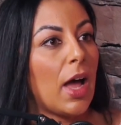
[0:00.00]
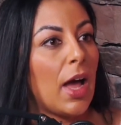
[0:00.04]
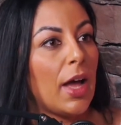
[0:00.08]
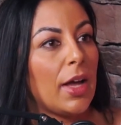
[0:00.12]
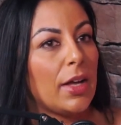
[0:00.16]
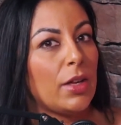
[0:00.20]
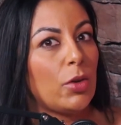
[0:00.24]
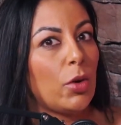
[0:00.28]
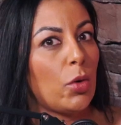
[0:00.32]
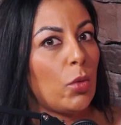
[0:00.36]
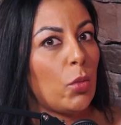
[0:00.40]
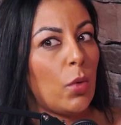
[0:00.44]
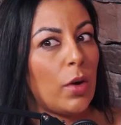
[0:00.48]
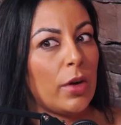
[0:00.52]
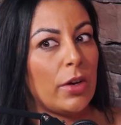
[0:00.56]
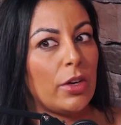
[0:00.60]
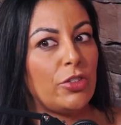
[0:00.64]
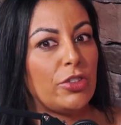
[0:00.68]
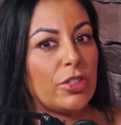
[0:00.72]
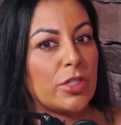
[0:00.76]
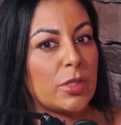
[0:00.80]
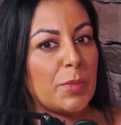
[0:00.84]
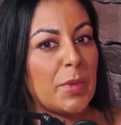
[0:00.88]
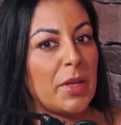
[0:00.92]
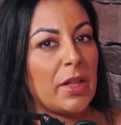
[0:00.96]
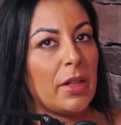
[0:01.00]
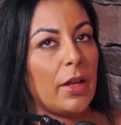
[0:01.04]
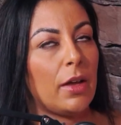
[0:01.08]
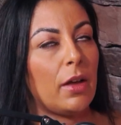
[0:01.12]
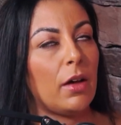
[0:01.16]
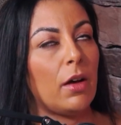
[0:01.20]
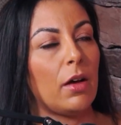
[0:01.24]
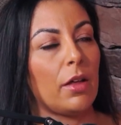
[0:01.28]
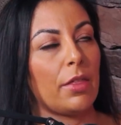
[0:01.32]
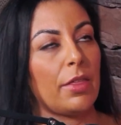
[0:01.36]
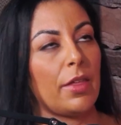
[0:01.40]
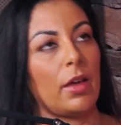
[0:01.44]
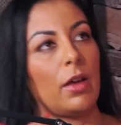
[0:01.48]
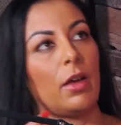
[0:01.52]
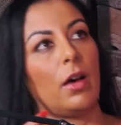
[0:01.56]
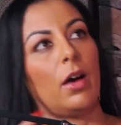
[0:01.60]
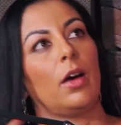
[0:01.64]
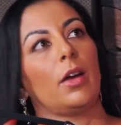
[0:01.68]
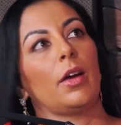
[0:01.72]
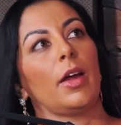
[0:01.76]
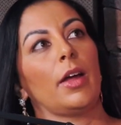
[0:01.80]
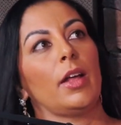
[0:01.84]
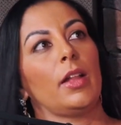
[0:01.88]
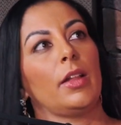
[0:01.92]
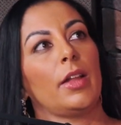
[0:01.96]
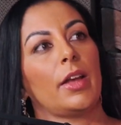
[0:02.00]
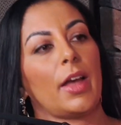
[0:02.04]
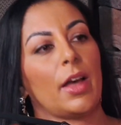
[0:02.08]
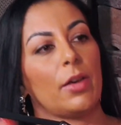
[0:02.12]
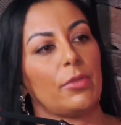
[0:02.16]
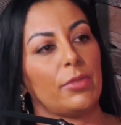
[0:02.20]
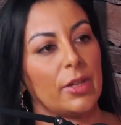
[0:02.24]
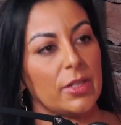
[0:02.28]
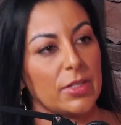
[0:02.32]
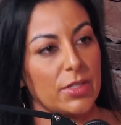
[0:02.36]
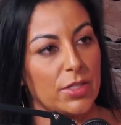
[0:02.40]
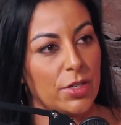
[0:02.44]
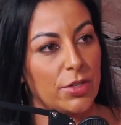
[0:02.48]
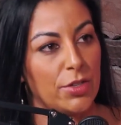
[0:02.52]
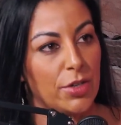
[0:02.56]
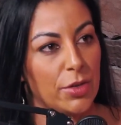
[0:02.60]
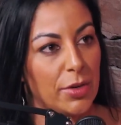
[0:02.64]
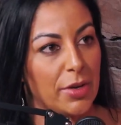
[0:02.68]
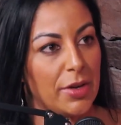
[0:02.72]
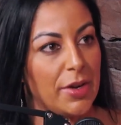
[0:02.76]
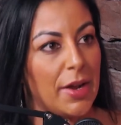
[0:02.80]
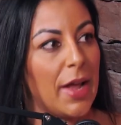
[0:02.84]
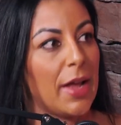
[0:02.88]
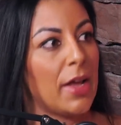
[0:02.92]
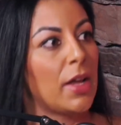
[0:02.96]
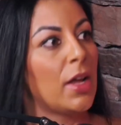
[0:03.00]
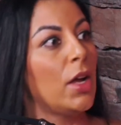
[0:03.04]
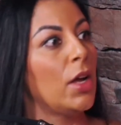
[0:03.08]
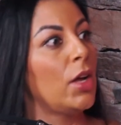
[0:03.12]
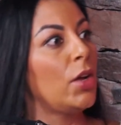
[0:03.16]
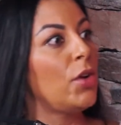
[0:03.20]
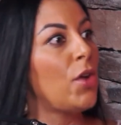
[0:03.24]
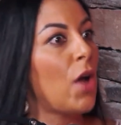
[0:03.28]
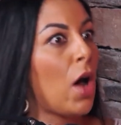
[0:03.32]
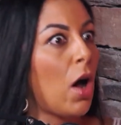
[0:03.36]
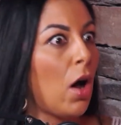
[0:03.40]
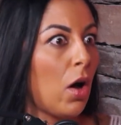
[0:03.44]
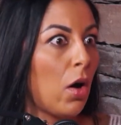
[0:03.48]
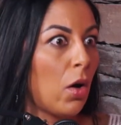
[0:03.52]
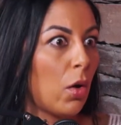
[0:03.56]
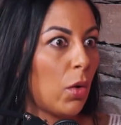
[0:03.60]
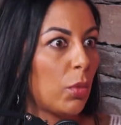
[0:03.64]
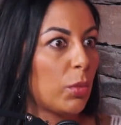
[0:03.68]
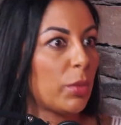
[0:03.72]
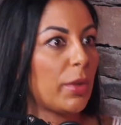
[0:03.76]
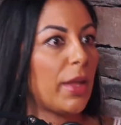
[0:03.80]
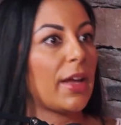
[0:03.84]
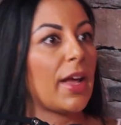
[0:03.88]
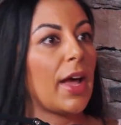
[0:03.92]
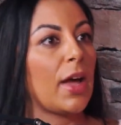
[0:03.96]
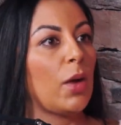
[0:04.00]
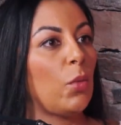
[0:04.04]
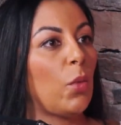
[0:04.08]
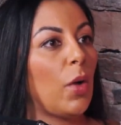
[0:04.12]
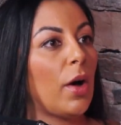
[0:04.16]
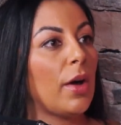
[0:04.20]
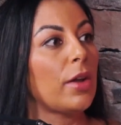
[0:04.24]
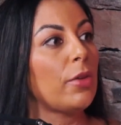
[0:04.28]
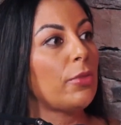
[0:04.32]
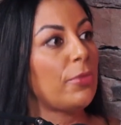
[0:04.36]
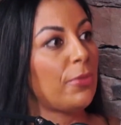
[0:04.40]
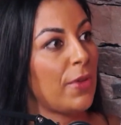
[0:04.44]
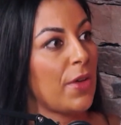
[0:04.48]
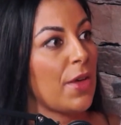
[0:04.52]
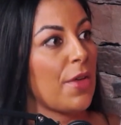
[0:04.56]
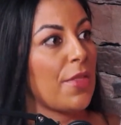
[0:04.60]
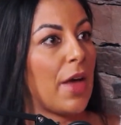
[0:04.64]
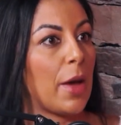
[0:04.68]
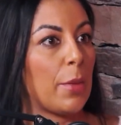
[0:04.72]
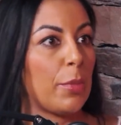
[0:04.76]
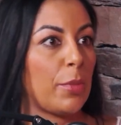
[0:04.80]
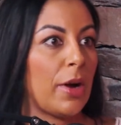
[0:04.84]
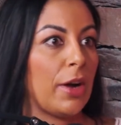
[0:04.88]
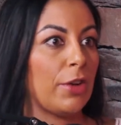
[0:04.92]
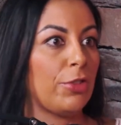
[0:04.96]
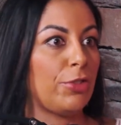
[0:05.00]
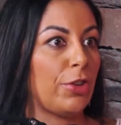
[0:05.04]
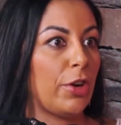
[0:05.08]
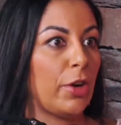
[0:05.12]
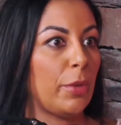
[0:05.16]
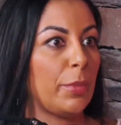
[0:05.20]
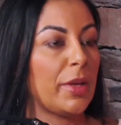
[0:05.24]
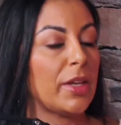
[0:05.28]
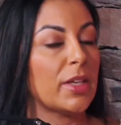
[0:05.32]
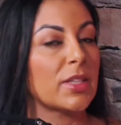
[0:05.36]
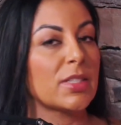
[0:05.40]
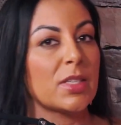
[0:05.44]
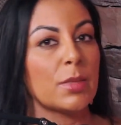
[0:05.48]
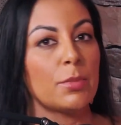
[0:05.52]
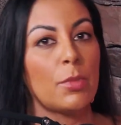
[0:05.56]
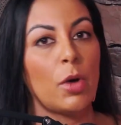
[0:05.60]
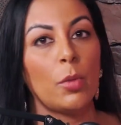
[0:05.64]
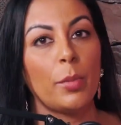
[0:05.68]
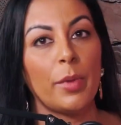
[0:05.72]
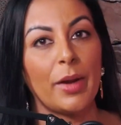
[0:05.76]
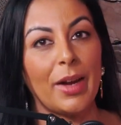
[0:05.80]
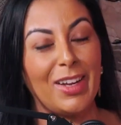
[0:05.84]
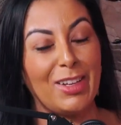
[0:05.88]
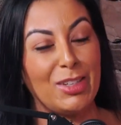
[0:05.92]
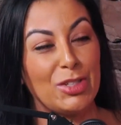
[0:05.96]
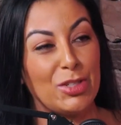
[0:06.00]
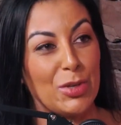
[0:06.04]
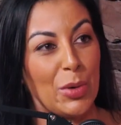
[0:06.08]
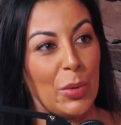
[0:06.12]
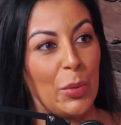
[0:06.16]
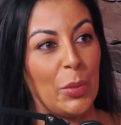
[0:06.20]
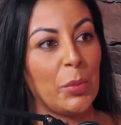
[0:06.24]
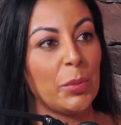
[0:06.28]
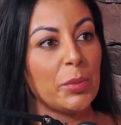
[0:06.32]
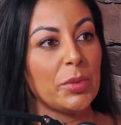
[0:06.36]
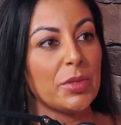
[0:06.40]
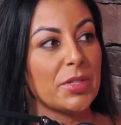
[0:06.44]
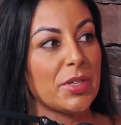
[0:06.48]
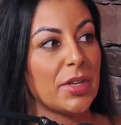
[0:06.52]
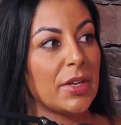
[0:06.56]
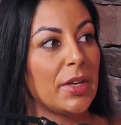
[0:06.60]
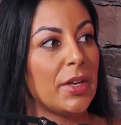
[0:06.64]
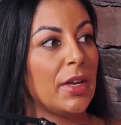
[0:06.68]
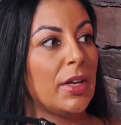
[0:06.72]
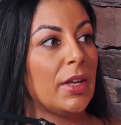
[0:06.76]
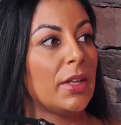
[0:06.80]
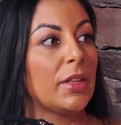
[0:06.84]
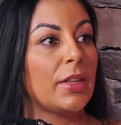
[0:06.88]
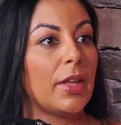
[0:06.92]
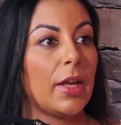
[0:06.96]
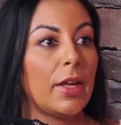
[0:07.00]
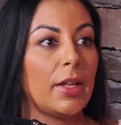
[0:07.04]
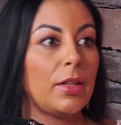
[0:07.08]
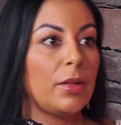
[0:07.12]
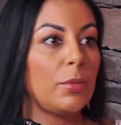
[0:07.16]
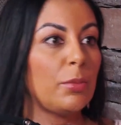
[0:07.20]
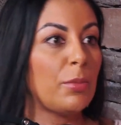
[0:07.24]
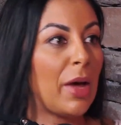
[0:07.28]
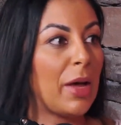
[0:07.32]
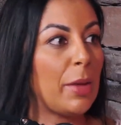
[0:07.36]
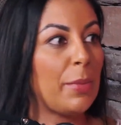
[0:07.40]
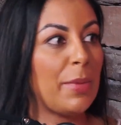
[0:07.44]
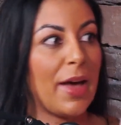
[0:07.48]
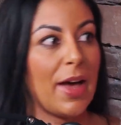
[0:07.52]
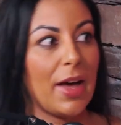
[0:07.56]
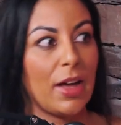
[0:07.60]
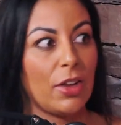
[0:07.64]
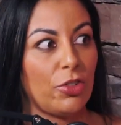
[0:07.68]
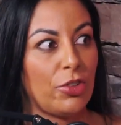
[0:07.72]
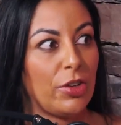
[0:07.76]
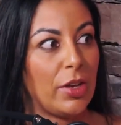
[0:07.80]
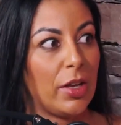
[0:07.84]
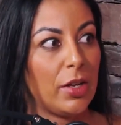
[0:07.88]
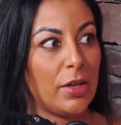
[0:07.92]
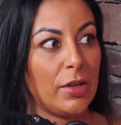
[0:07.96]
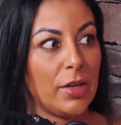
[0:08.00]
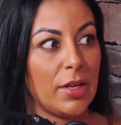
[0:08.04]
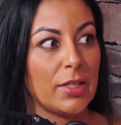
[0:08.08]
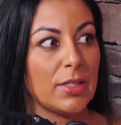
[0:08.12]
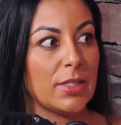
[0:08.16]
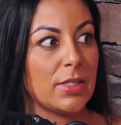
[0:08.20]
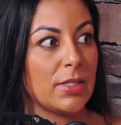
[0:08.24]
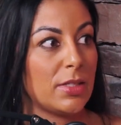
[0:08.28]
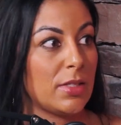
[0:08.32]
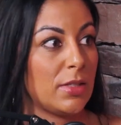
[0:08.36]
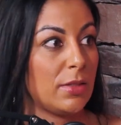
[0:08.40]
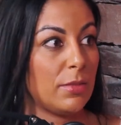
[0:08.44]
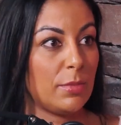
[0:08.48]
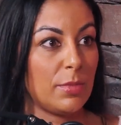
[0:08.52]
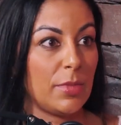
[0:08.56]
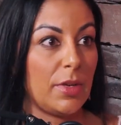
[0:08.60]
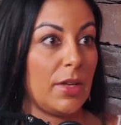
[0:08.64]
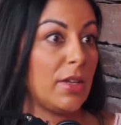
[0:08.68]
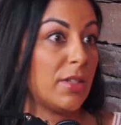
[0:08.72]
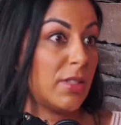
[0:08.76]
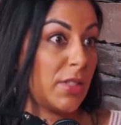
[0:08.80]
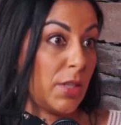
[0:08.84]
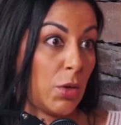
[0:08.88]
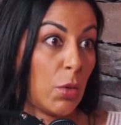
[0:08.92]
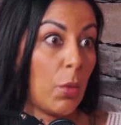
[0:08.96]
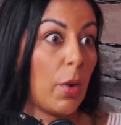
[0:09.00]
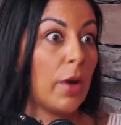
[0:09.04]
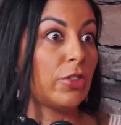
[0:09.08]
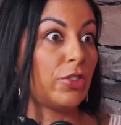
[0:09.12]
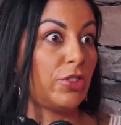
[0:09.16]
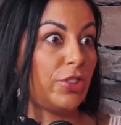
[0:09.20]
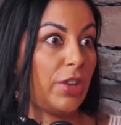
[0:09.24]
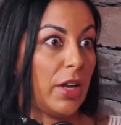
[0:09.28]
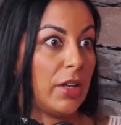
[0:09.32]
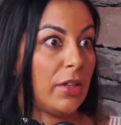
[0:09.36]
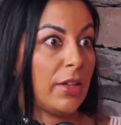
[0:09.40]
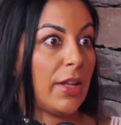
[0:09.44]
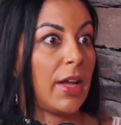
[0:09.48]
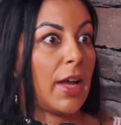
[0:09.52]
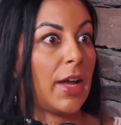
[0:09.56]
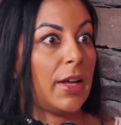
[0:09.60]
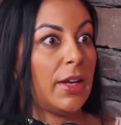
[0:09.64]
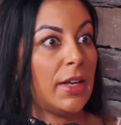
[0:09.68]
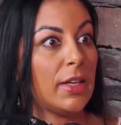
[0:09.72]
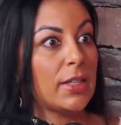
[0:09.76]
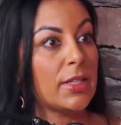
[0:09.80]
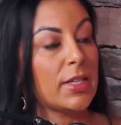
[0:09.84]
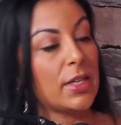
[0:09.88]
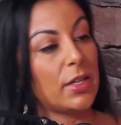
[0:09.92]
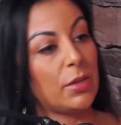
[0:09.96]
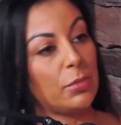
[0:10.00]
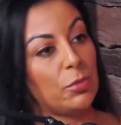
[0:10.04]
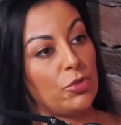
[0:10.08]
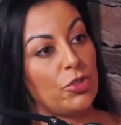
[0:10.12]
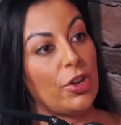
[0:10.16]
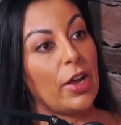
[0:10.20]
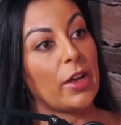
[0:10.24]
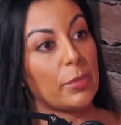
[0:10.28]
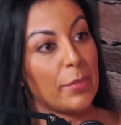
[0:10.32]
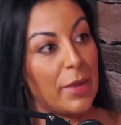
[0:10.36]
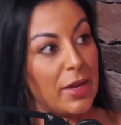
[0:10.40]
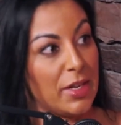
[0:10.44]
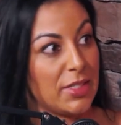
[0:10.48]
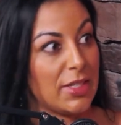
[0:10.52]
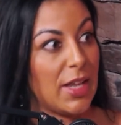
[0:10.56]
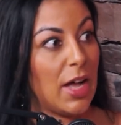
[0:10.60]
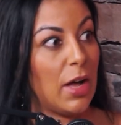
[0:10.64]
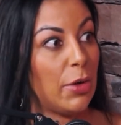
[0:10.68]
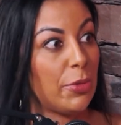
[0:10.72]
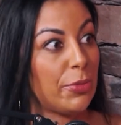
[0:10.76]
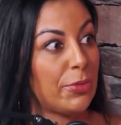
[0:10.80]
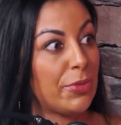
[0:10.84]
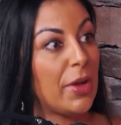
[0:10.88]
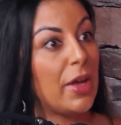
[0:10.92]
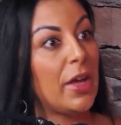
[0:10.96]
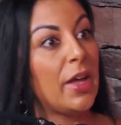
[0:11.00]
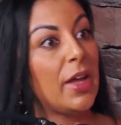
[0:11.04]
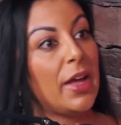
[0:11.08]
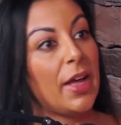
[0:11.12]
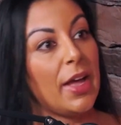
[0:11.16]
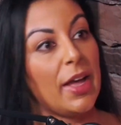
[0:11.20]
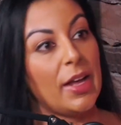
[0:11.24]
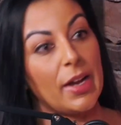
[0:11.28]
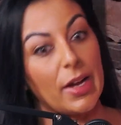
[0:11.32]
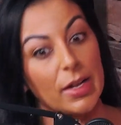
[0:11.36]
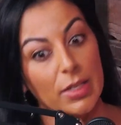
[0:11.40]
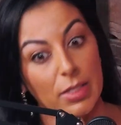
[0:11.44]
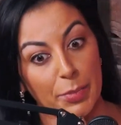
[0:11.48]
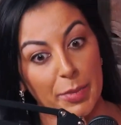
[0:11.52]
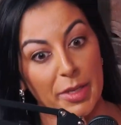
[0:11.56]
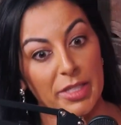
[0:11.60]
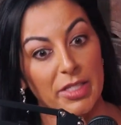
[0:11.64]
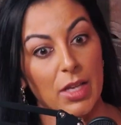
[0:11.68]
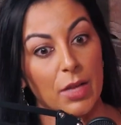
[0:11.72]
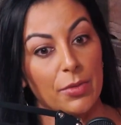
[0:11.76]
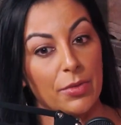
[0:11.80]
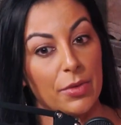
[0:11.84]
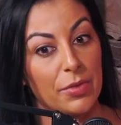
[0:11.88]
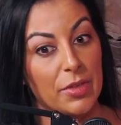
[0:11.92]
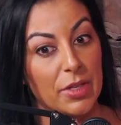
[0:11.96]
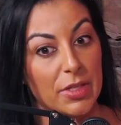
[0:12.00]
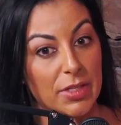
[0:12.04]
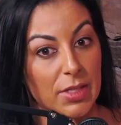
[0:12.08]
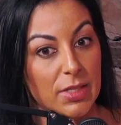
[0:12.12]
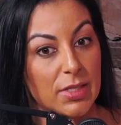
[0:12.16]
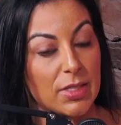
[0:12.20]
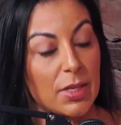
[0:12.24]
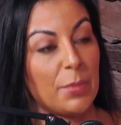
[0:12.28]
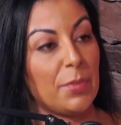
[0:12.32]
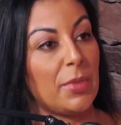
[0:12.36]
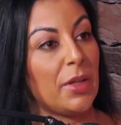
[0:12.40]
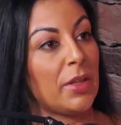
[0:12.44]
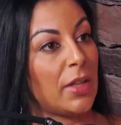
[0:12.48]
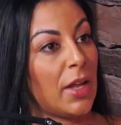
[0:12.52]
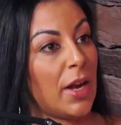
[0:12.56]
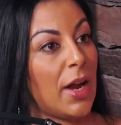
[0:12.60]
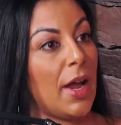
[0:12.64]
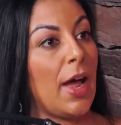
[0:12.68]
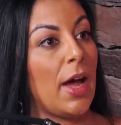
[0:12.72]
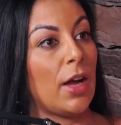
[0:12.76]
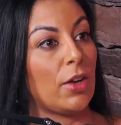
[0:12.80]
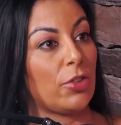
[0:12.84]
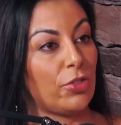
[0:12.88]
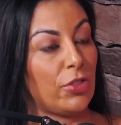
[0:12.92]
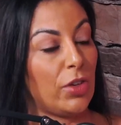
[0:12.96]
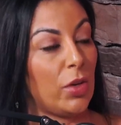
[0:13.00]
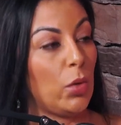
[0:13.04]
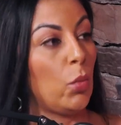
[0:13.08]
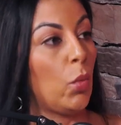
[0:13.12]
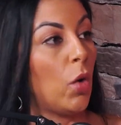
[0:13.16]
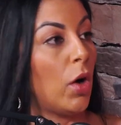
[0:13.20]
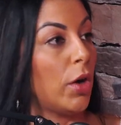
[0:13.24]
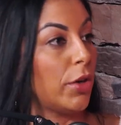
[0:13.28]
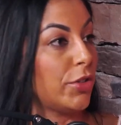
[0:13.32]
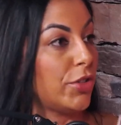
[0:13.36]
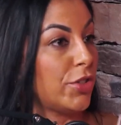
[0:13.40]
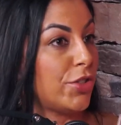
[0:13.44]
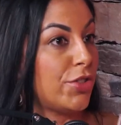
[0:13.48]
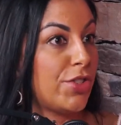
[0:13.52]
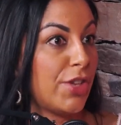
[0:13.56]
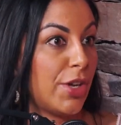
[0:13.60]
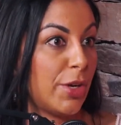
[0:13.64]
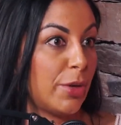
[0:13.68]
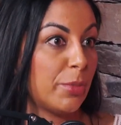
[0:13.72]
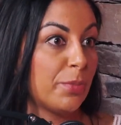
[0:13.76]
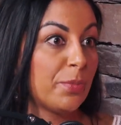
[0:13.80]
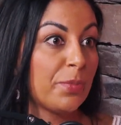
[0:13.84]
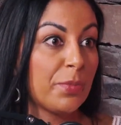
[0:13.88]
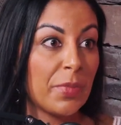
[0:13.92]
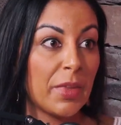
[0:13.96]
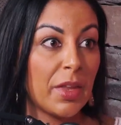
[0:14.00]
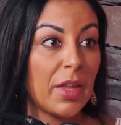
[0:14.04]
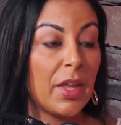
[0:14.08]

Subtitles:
I don't want to just be like, oh, thank God I like have less to do today. No, like I want to feel that pressure because the moment I don't, then my passion is in question. Like I need to check myself and ask myself if this is something that I actually want to do.